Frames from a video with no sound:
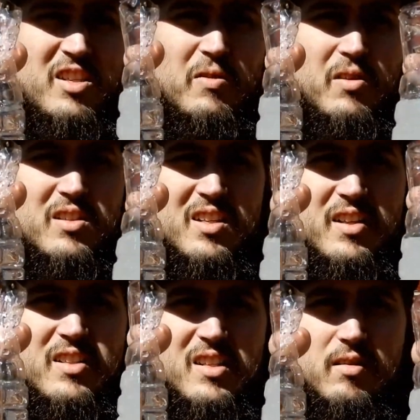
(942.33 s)
difference,
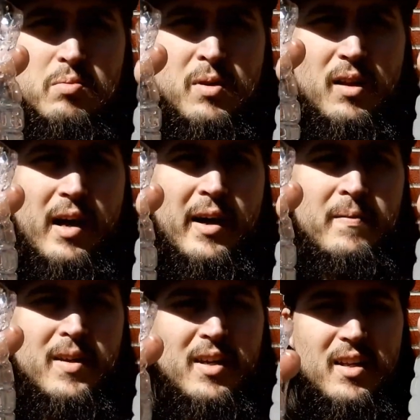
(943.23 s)
and this tells me a lot.
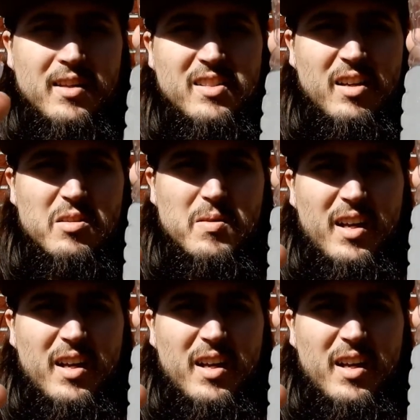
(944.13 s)
This tells me